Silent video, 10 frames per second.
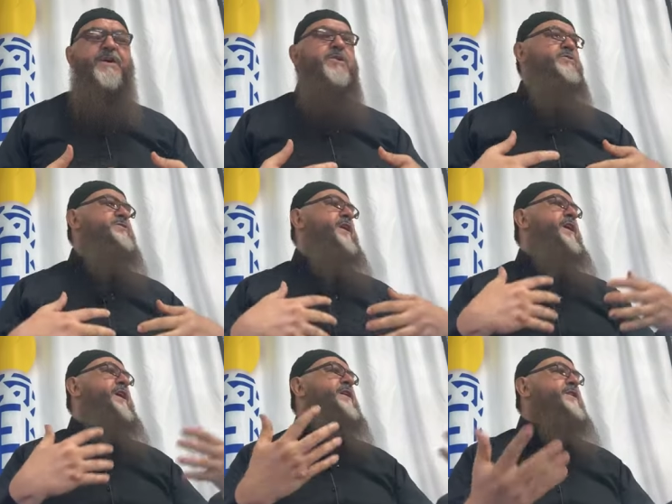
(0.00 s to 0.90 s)
And then you
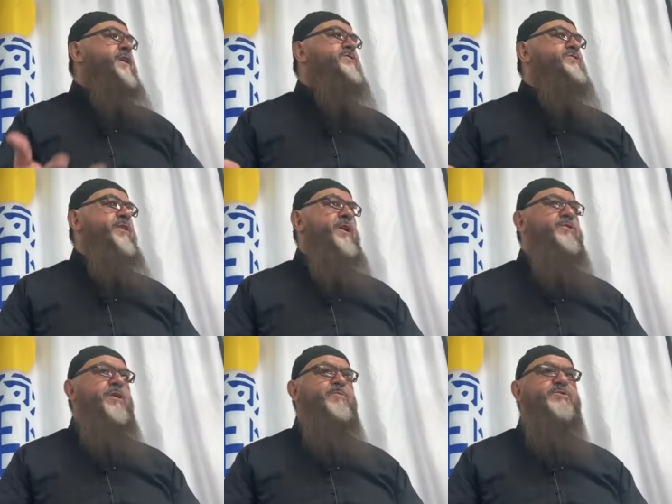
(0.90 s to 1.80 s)
say,
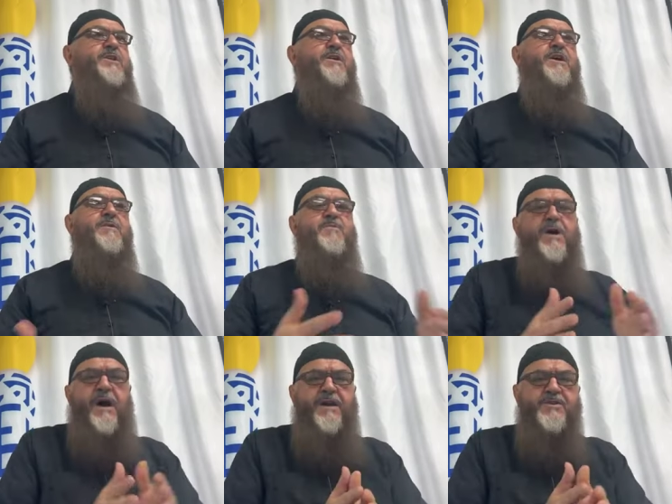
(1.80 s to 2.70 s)
sirat
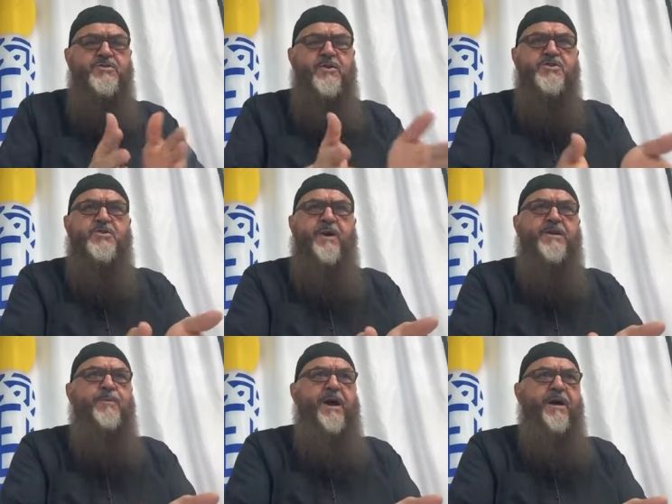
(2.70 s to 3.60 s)
al-mustaqim, guide us to the
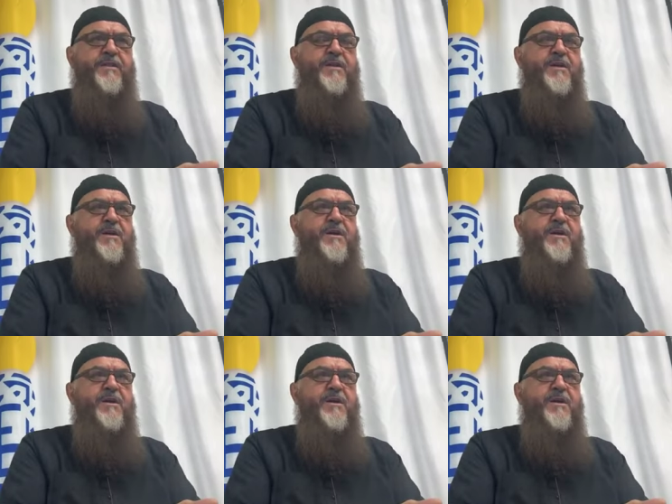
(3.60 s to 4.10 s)
straight path.